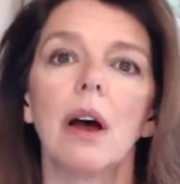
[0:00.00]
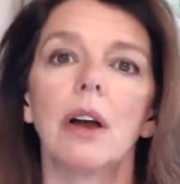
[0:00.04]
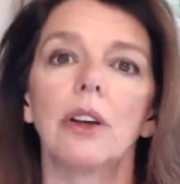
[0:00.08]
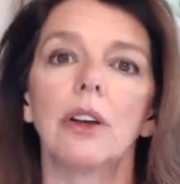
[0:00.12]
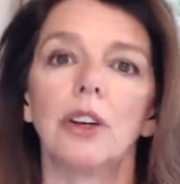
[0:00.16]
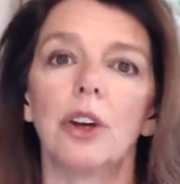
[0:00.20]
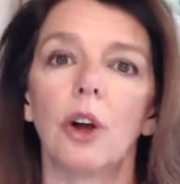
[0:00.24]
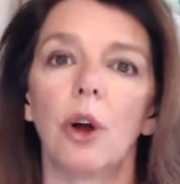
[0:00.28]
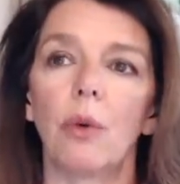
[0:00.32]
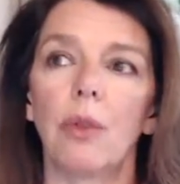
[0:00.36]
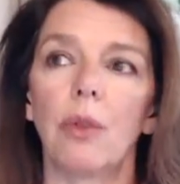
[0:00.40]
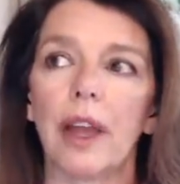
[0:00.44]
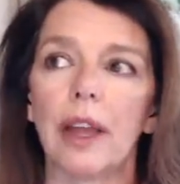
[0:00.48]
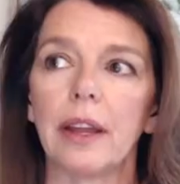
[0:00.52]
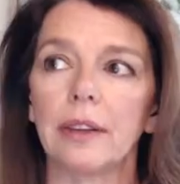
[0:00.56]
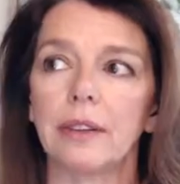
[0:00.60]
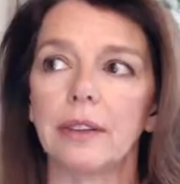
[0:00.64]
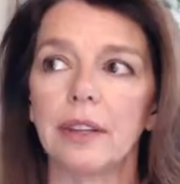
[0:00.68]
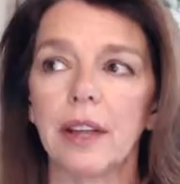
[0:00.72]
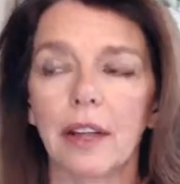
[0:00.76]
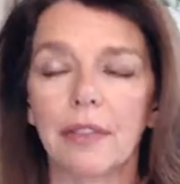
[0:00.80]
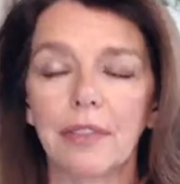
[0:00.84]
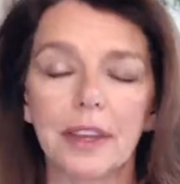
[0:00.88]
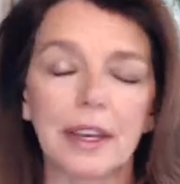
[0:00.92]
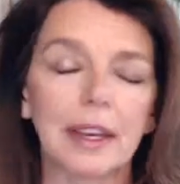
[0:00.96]

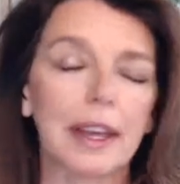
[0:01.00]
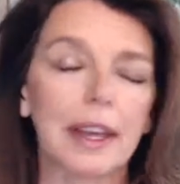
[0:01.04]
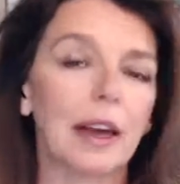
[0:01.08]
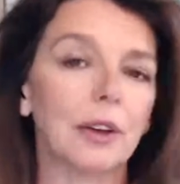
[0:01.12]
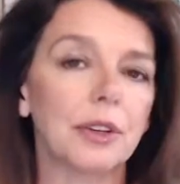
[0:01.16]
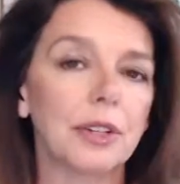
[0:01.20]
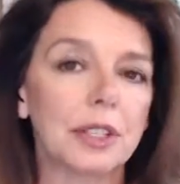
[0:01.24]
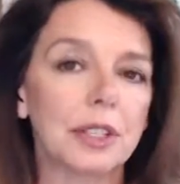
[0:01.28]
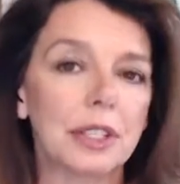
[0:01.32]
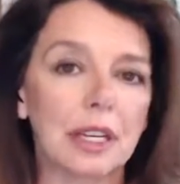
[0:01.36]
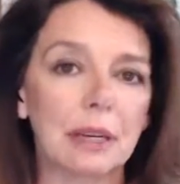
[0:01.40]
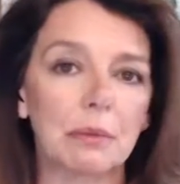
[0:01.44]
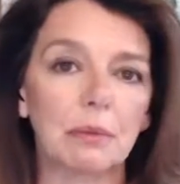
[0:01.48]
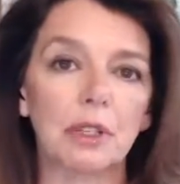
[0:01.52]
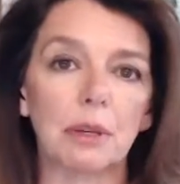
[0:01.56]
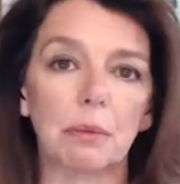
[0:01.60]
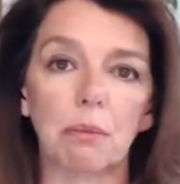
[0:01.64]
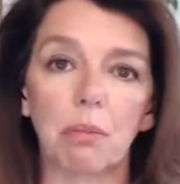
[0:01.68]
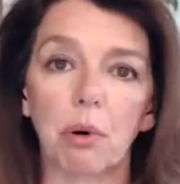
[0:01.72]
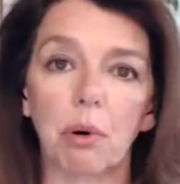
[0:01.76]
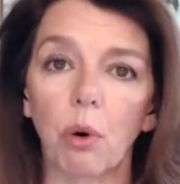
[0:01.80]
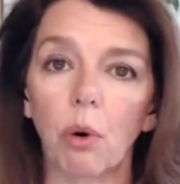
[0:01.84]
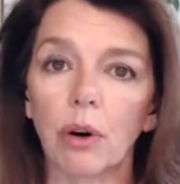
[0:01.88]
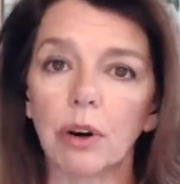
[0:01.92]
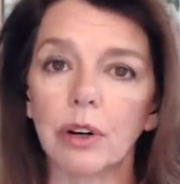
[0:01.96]
Nothing else seems
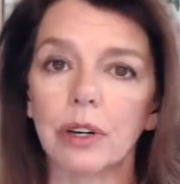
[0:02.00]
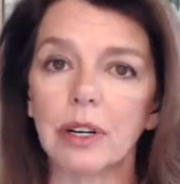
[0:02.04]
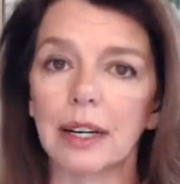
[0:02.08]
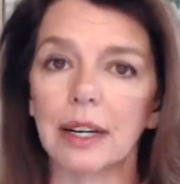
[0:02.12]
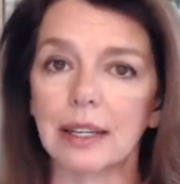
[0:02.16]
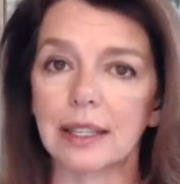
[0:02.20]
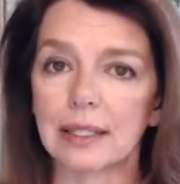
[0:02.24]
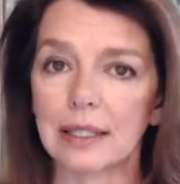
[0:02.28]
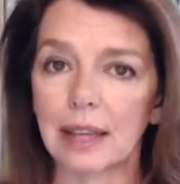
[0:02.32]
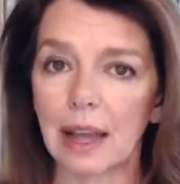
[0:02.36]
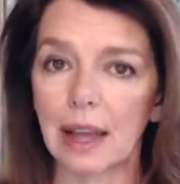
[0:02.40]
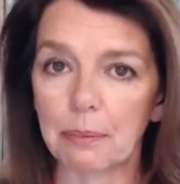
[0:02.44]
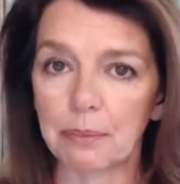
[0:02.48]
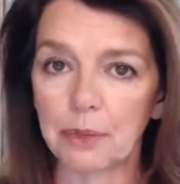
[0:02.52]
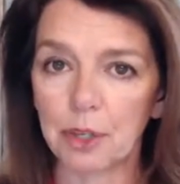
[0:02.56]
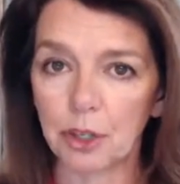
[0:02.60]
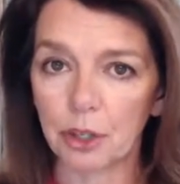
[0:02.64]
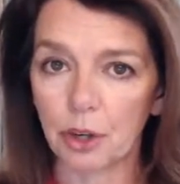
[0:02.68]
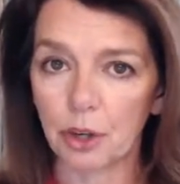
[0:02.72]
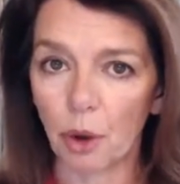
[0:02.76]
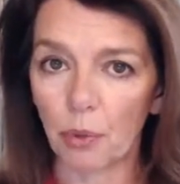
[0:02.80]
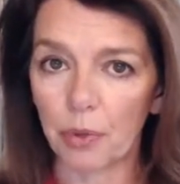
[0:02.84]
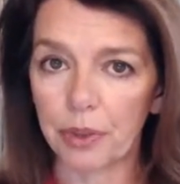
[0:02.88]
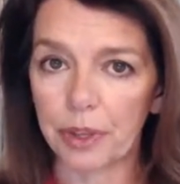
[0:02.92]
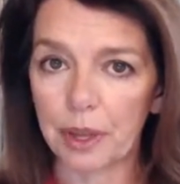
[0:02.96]
important except
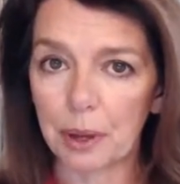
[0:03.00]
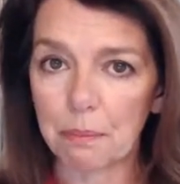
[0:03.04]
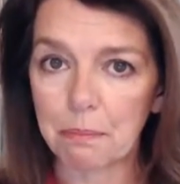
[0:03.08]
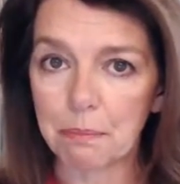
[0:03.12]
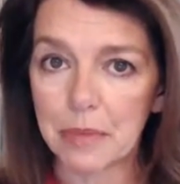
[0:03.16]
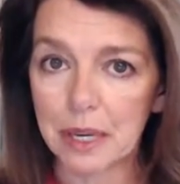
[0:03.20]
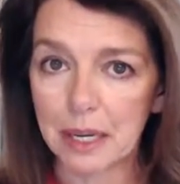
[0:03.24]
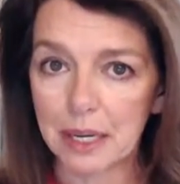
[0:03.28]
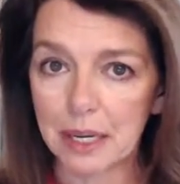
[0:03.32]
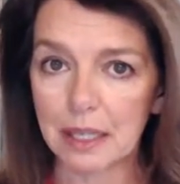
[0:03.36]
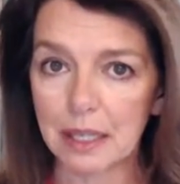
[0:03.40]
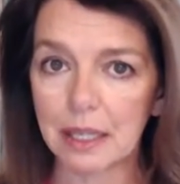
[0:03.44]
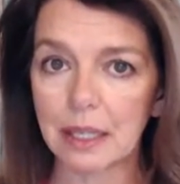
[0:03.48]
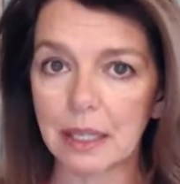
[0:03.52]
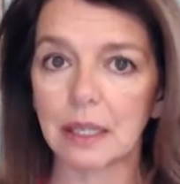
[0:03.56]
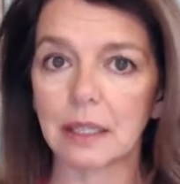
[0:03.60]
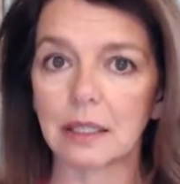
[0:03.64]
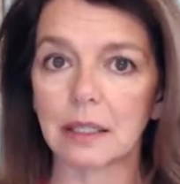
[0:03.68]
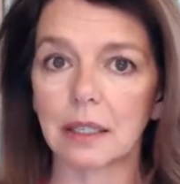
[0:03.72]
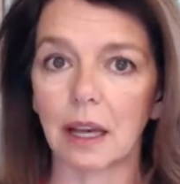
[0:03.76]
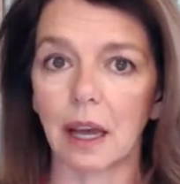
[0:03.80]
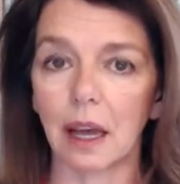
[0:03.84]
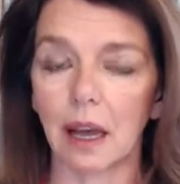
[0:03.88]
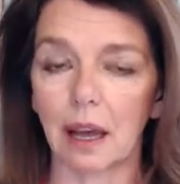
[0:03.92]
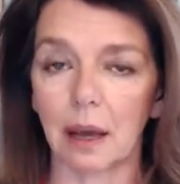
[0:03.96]
the
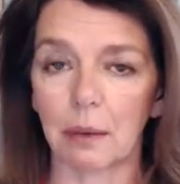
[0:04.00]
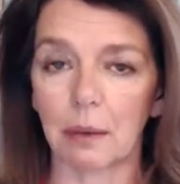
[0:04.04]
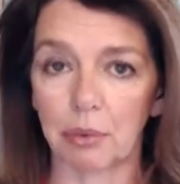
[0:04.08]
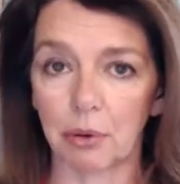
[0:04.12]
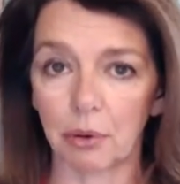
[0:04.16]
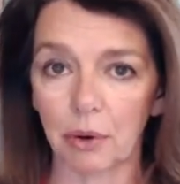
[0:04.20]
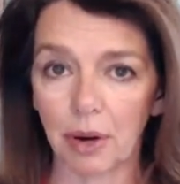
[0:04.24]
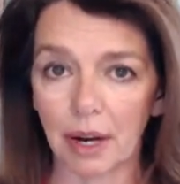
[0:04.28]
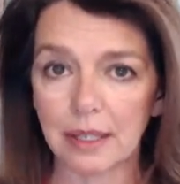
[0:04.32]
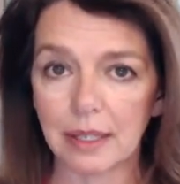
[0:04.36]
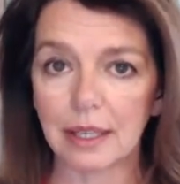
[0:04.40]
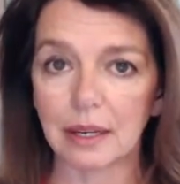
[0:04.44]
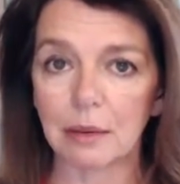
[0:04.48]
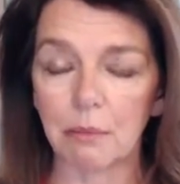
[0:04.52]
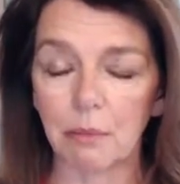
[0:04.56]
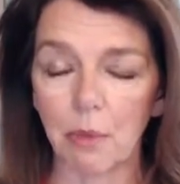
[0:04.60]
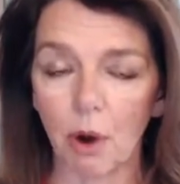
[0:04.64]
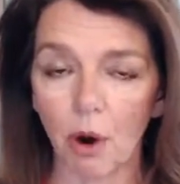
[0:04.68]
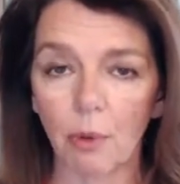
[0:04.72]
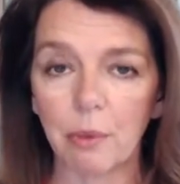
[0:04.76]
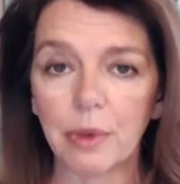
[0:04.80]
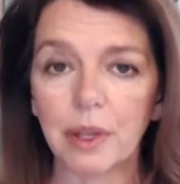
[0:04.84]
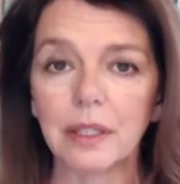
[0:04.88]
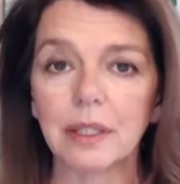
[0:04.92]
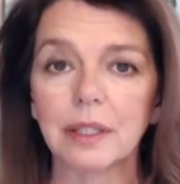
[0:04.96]
immediate present
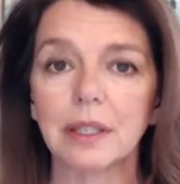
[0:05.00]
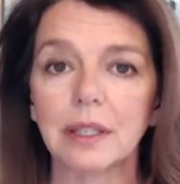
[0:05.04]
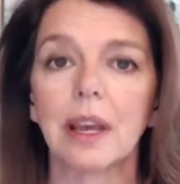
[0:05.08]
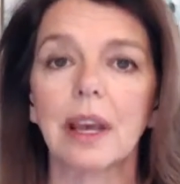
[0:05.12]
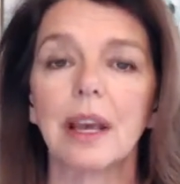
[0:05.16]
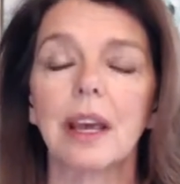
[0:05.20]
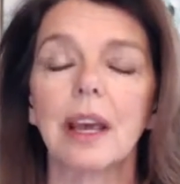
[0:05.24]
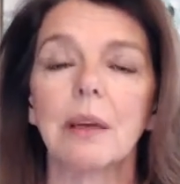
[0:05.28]
moment,